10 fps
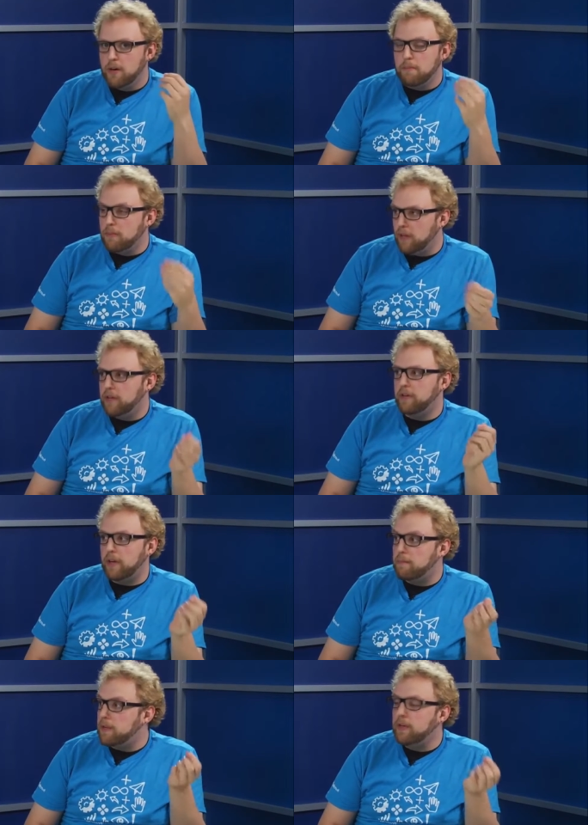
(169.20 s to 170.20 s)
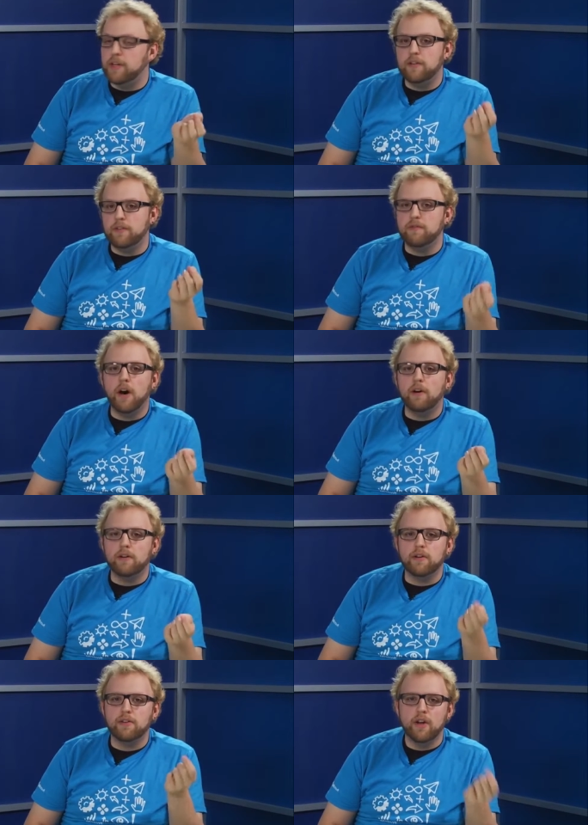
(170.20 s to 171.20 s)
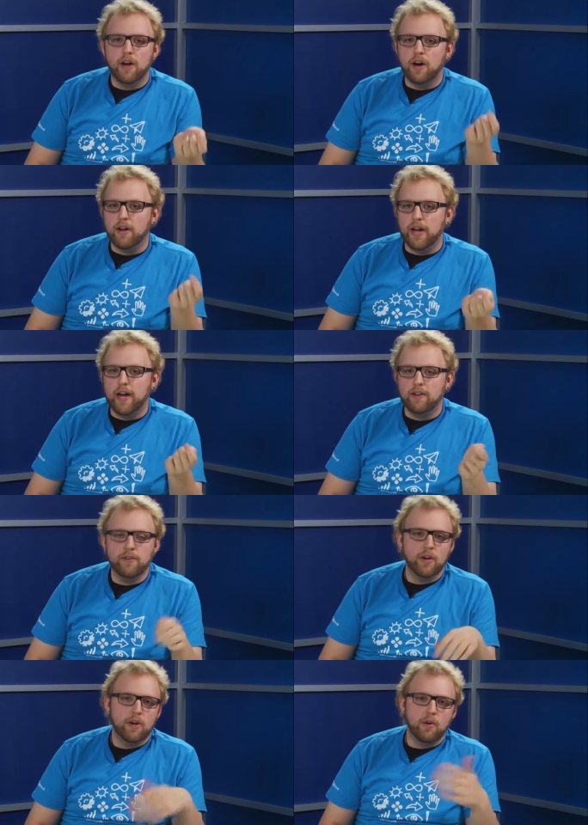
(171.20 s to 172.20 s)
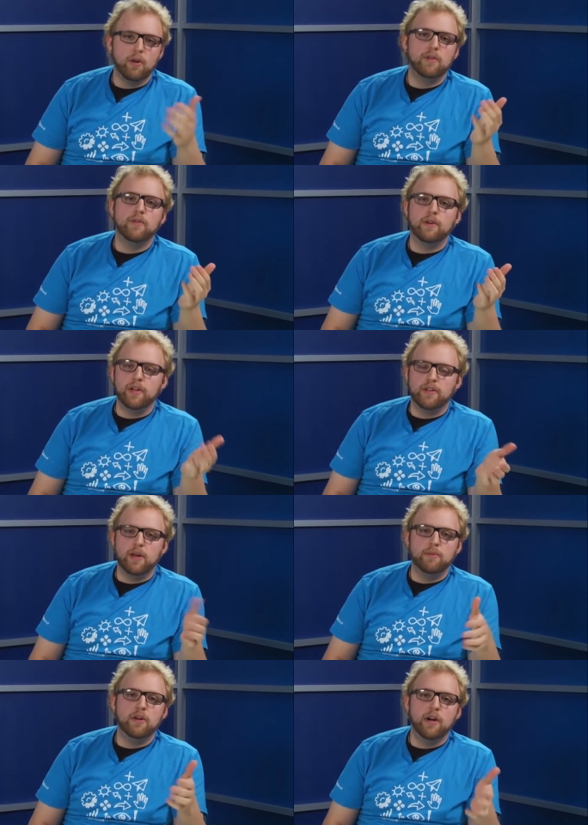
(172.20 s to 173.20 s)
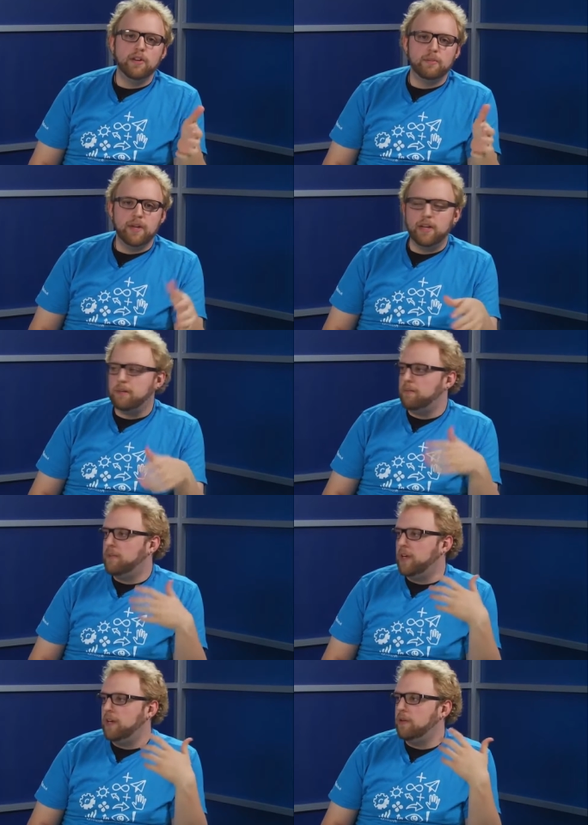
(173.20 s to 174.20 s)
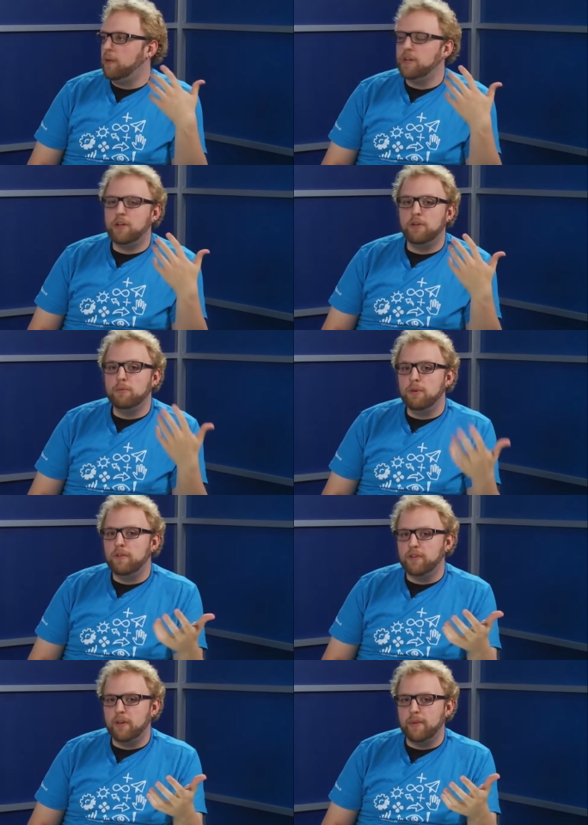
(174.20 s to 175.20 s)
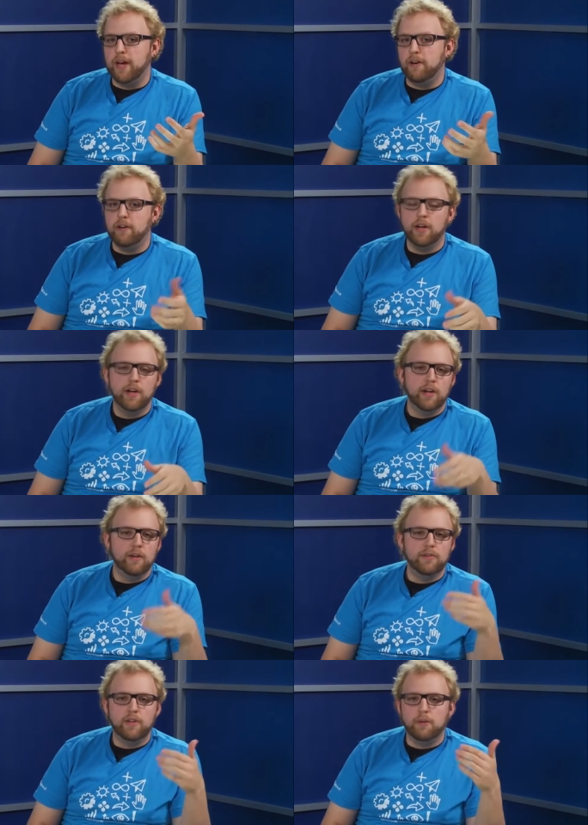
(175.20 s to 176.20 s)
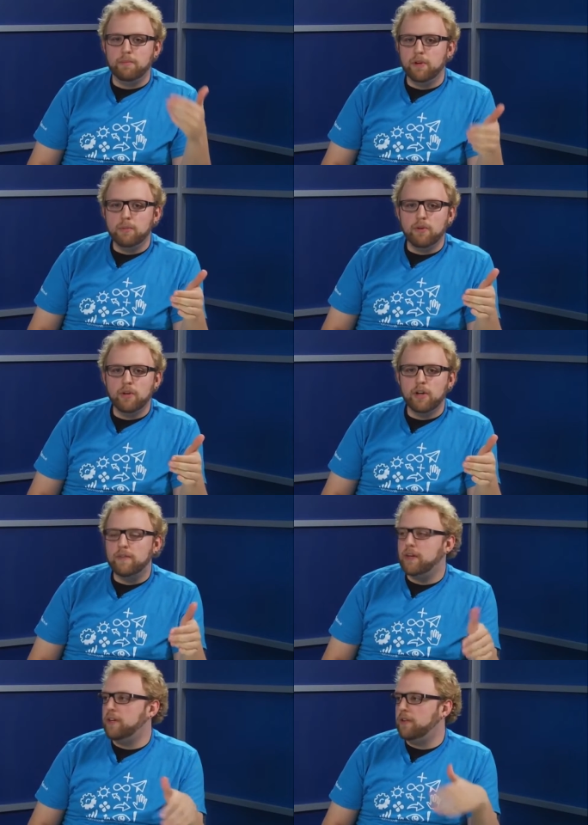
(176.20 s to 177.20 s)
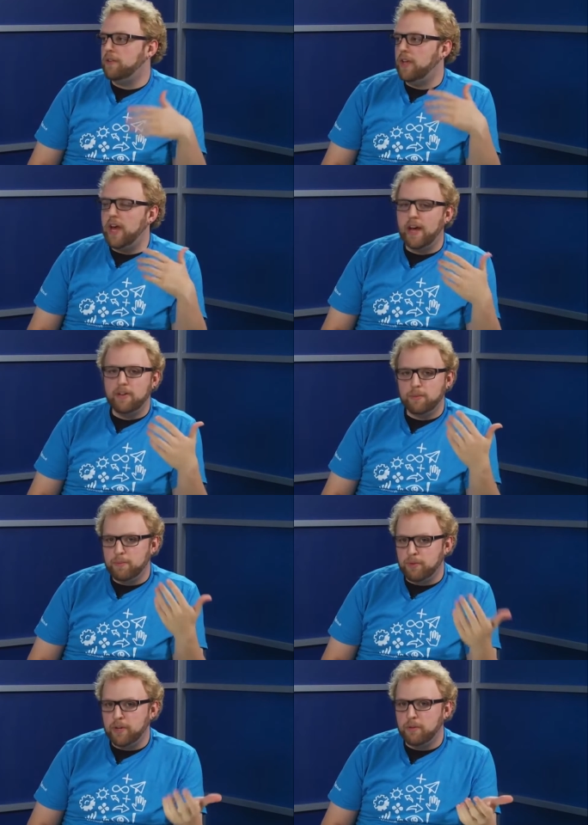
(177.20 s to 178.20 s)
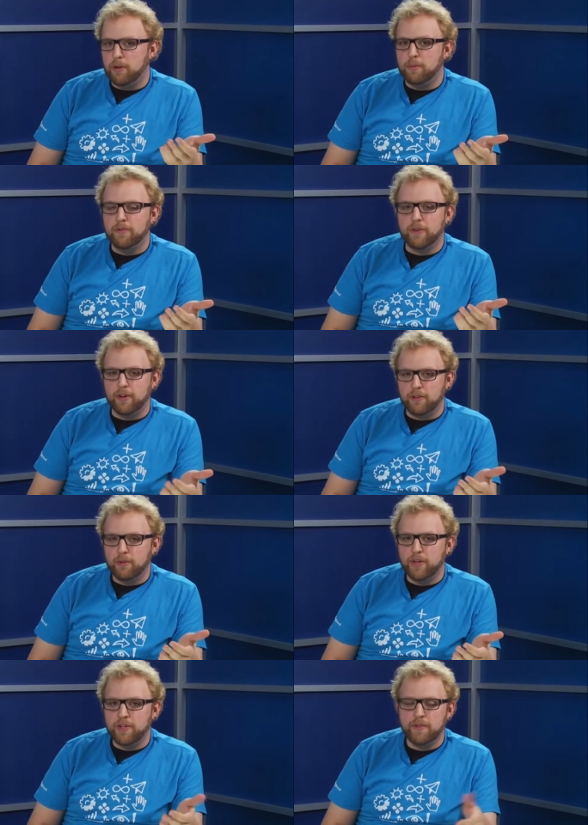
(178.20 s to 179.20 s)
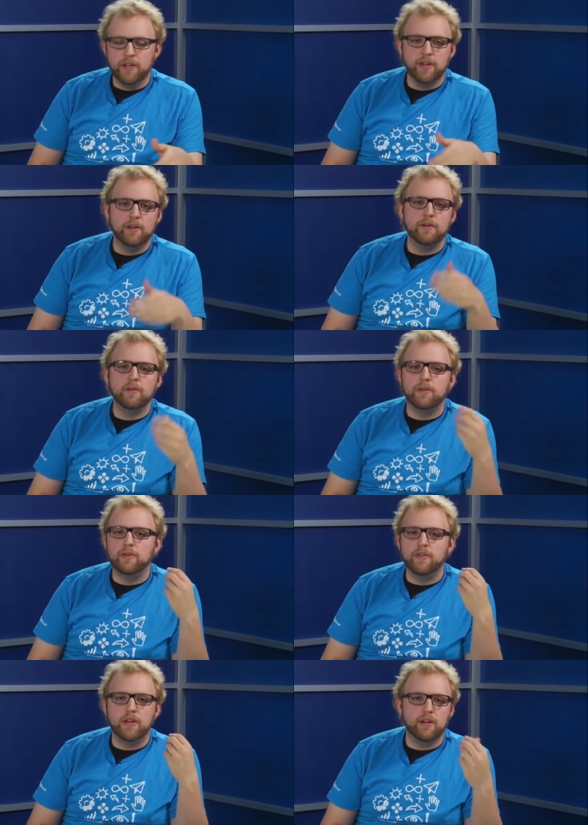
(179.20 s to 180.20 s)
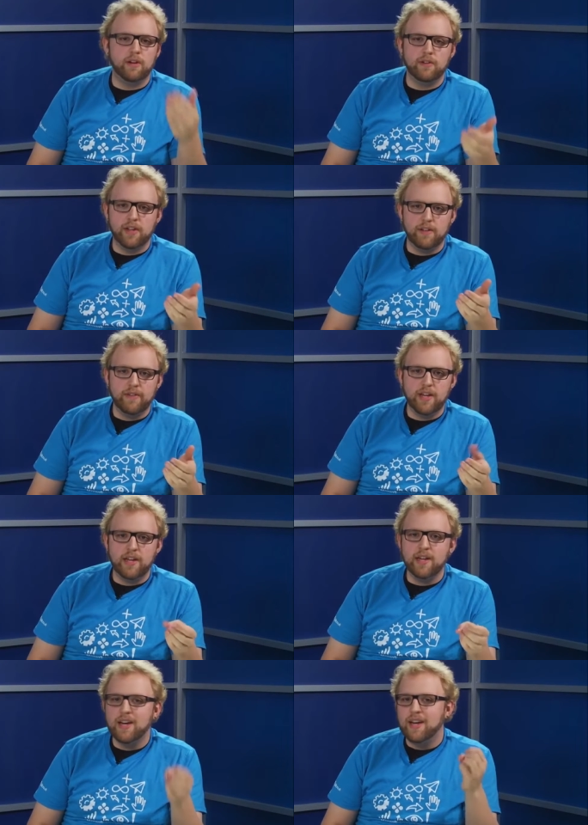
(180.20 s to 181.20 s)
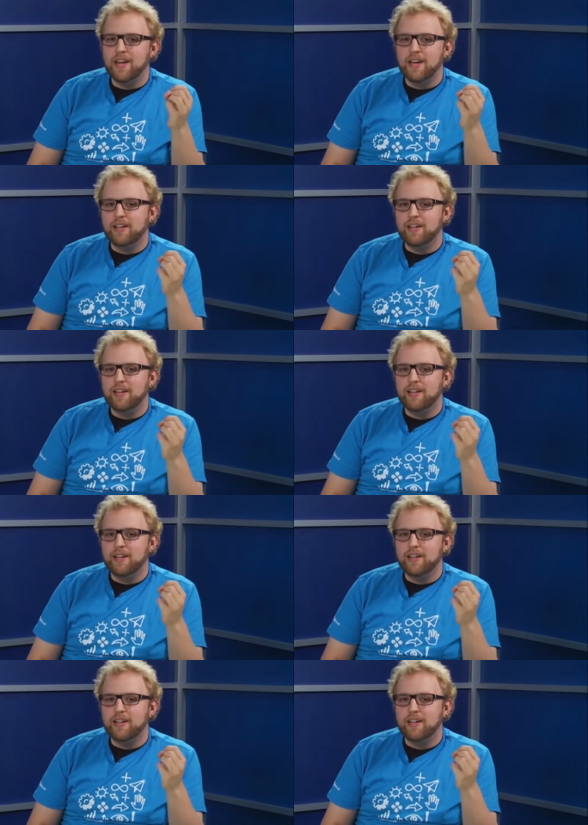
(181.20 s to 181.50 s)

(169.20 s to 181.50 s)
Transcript: literally millions of dollars on ads. Or for an example, in other medium, say you watch a new movie's coming out. You see a billboard of it. You see ads pre-roll before your Twitch videos. You see it on T V. And